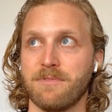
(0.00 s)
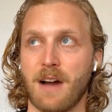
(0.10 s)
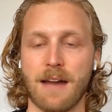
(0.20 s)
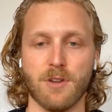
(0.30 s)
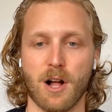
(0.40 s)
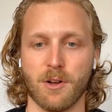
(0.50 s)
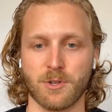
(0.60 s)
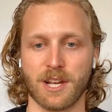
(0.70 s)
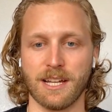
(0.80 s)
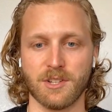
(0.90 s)

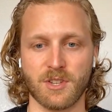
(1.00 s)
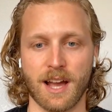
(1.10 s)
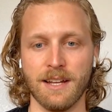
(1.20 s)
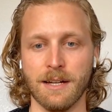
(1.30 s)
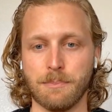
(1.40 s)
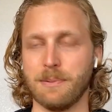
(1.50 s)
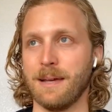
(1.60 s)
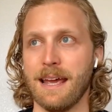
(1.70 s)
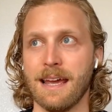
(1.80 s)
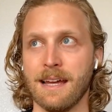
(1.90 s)
$5, I get a sign up
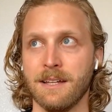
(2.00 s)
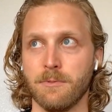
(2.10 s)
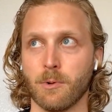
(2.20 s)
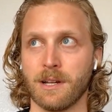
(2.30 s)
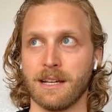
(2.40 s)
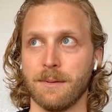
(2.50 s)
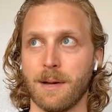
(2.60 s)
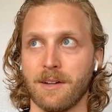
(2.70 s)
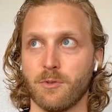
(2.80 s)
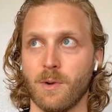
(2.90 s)
and we're getting
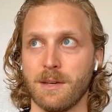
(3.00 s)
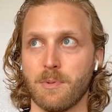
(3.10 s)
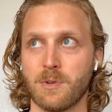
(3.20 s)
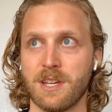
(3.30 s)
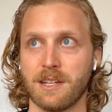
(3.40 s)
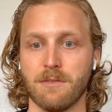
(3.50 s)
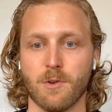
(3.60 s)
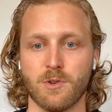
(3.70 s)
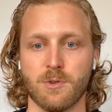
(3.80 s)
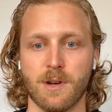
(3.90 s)
about a 20%
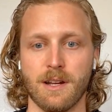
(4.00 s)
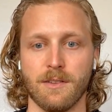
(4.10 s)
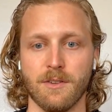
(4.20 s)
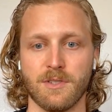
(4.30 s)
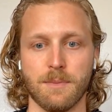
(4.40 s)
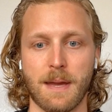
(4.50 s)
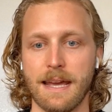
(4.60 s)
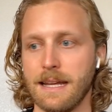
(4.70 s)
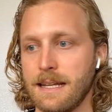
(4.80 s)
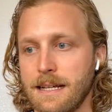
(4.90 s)
conversion rate on those to
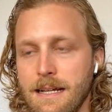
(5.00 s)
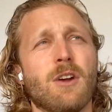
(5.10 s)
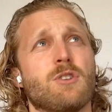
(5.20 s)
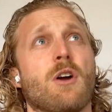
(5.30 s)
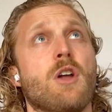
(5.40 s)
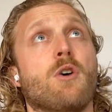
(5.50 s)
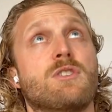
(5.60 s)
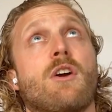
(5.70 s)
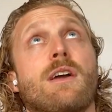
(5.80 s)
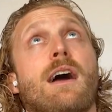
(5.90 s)
paid. Getting a
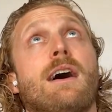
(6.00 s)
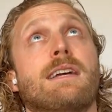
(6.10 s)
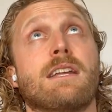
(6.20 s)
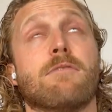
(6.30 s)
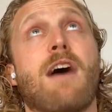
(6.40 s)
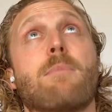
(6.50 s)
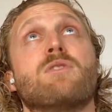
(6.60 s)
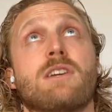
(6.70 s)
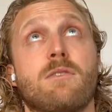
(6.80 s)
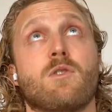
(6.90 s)

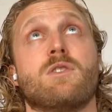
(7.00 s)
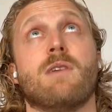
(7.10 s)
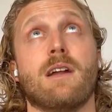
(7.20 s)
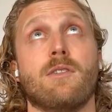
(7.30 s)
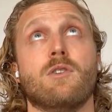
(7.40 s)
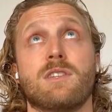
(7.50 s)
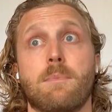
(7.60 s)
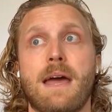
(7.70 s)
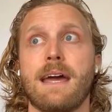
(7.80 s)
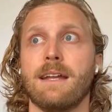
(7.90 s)
5% conversion rate on those to
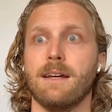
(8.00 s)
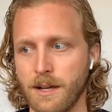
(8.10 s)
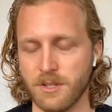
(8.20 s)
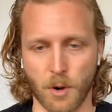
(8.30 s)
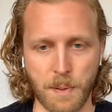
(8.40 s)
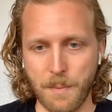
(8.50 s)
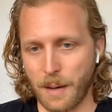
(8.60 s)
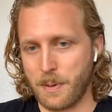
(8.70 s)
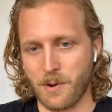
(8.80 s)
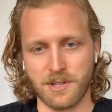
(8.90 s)
paid. So our
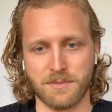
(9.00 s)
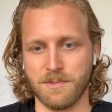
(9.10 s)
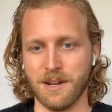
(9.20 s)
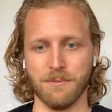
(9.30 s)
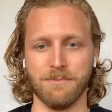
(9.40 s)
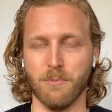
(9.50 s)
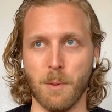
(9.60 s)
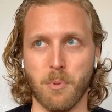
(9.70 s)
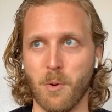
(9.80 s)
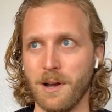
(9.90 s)
payback period's,
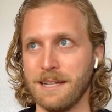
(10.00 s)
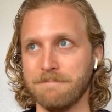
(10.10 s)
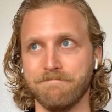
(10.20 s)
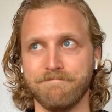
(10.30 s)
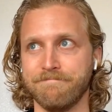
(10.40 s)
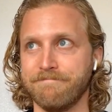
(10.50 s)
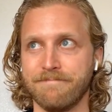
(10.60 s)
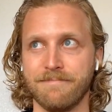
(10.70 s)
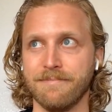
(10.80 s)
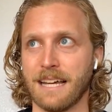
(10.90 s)

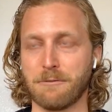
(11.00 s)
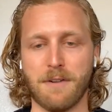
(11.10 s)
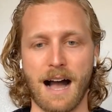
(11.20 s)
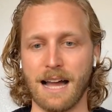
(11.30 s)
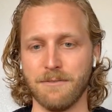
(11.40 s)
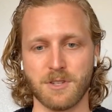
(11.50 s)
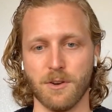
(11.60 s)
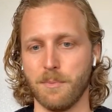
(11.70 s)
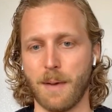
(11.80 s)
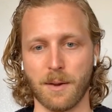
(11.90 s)
1.5,
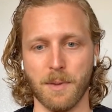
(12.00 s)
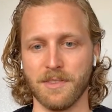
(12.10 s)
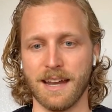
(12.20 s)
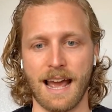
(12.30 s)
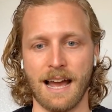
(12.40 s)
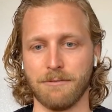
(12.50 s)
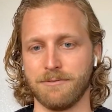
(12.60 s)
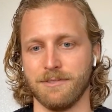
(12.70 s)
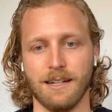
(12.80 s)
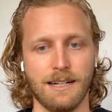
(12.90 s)
so about a month and a half,